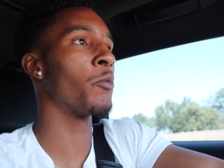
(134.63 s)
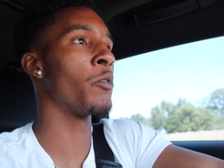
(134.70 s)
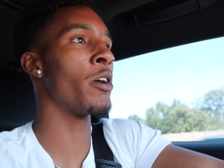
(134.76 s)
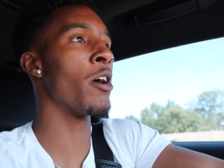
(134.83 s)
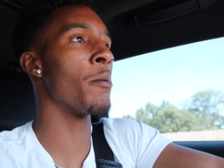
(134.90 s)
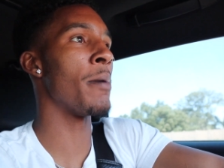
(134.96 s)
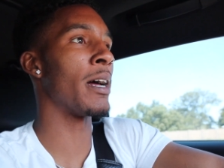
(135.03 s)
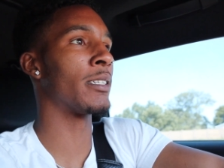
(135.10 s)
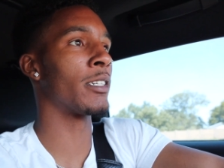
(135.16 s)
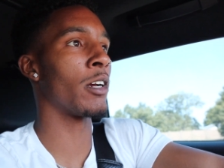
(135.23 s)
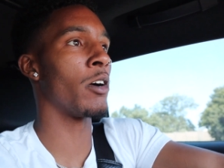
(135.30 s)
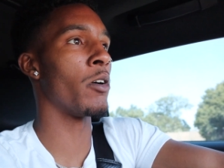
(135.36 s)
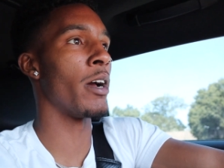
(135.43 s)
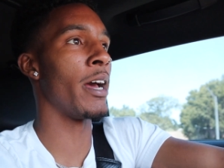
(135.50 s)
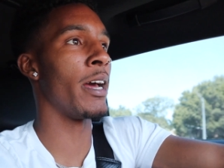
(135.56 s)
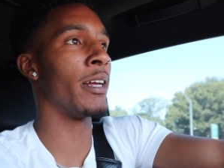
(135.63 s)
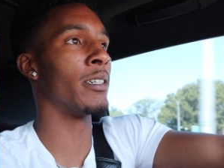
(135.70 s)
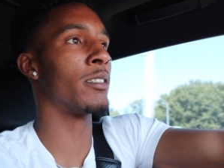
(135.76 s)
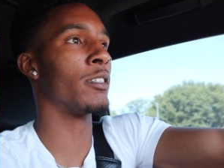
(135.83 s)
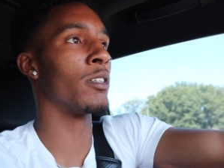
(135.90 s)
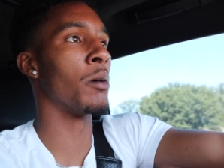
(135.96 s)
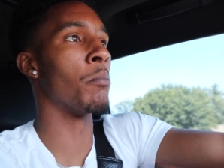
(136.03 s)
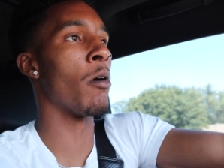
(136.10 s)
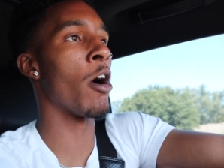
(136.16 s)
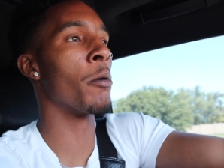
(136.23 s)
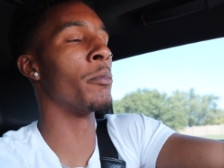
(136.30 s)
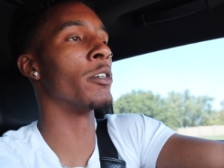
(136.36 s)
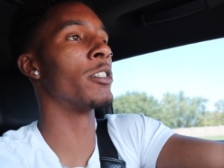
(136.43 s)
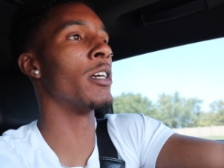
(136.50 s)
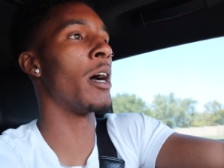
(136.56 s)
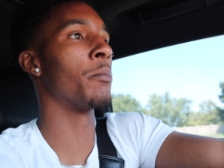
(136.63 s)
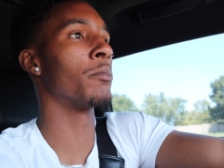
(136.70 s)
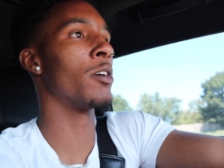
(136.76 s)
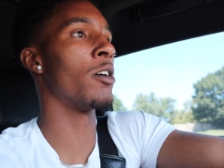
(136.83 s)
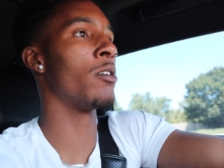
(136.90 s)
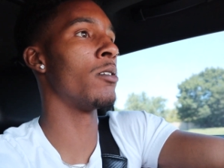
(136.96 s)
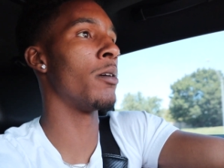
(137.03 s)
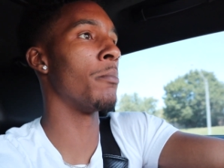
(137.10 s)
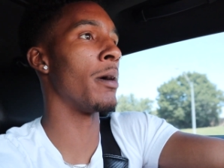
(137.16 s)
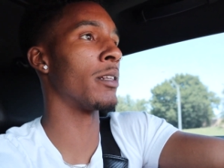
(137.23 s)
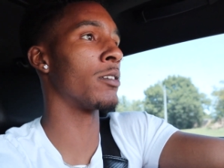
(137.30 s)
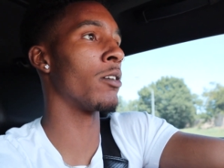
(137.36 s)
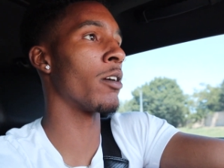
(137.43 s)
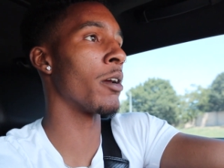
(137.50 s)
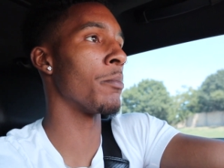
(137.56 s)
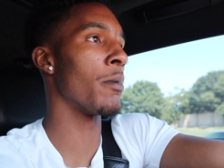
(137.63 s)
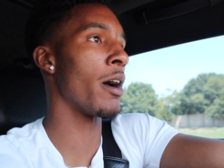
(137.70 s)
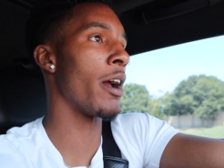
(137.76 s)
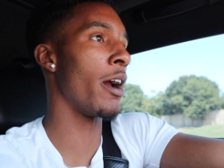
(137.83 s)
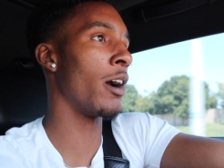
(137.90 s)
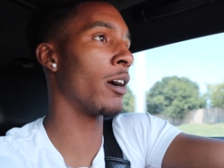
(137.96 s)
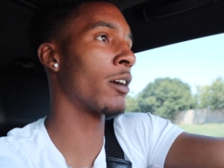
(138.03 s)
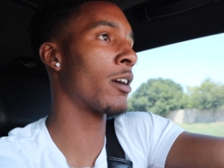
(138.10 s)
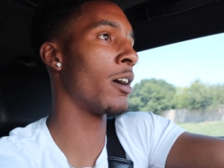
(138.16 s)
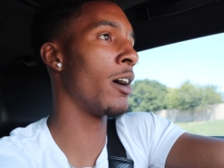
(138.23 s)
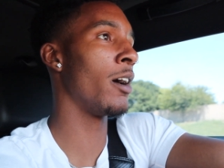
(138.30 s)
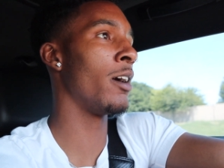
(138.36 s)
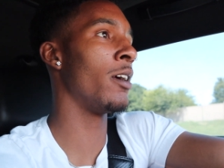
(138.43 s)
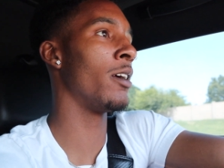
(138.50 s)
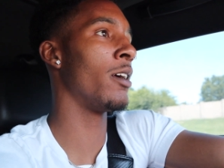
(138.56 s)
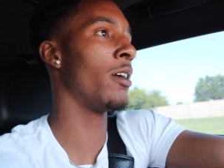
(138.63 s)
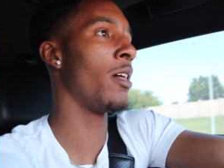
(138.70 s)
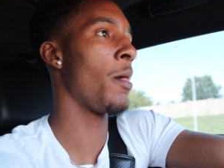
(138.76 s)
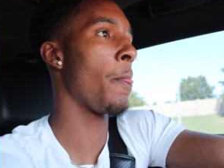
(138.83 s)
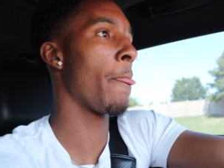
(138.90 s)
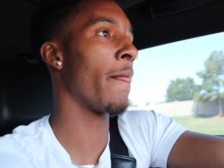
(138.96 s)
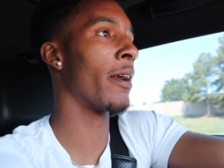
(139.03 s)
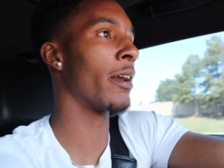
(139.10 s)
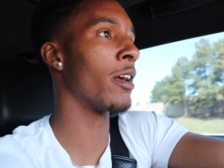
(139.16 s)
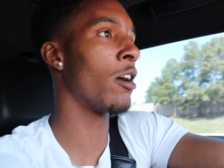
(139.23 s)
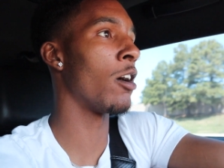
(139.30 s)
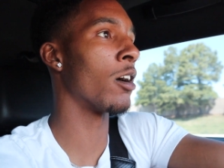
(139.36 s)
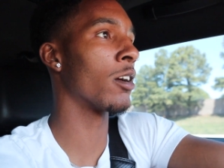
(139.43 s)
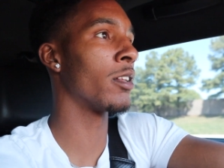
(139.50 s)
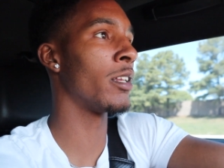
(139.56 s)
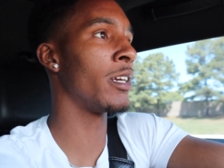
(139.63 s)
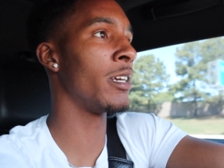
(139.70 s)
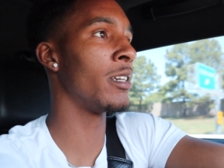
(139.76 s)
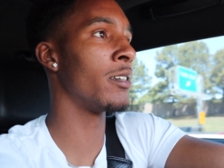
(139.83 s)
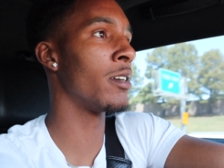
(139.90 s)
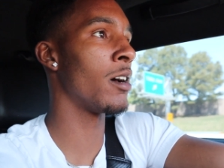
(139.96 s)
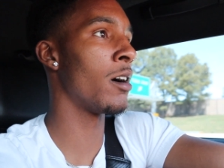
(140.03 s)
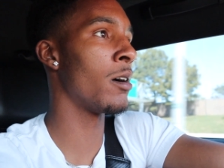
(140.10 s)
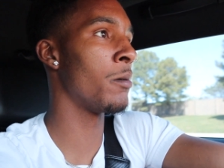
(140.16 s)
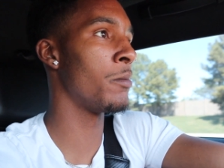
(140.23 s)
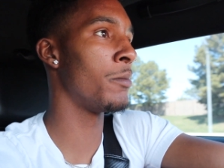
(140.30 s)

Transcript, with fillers: We are about to go head to the barber shop though. I'm about to go get my hair cut and get all cleaned up.